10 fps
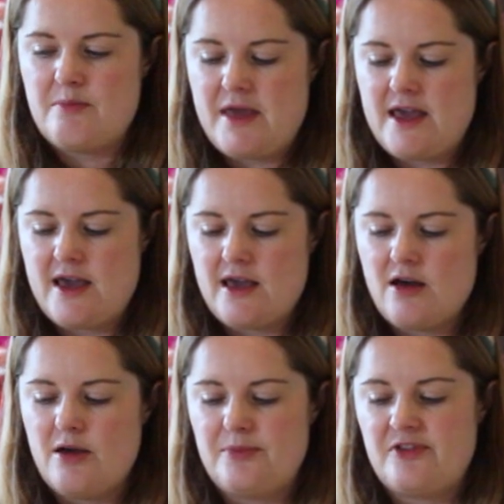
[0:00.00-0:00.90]
than being
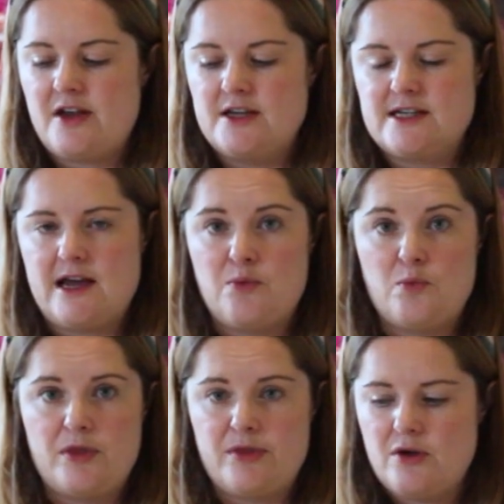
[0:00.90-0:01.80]
upside down
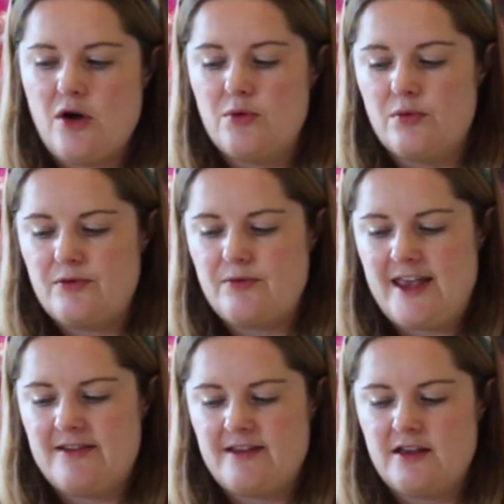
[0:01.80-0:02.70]
with the holes
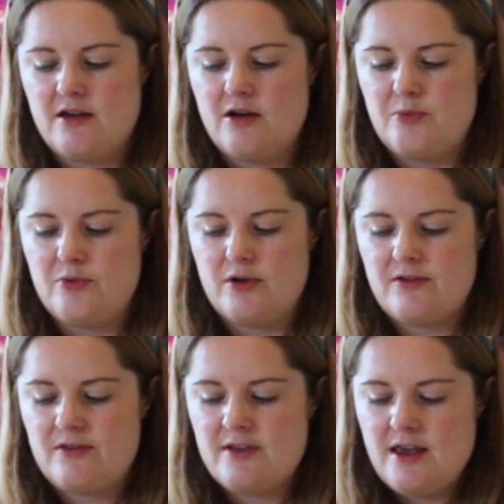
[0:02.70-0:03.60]
facing
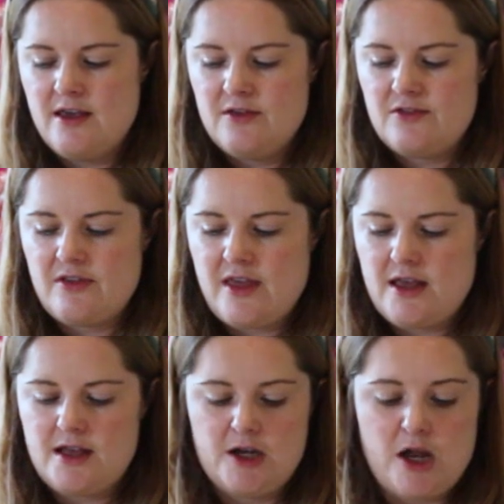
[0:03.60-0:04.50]
upwards. So
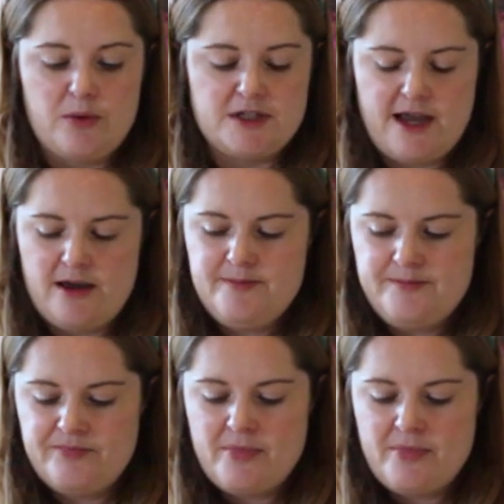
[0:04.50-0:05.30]
they're lower down.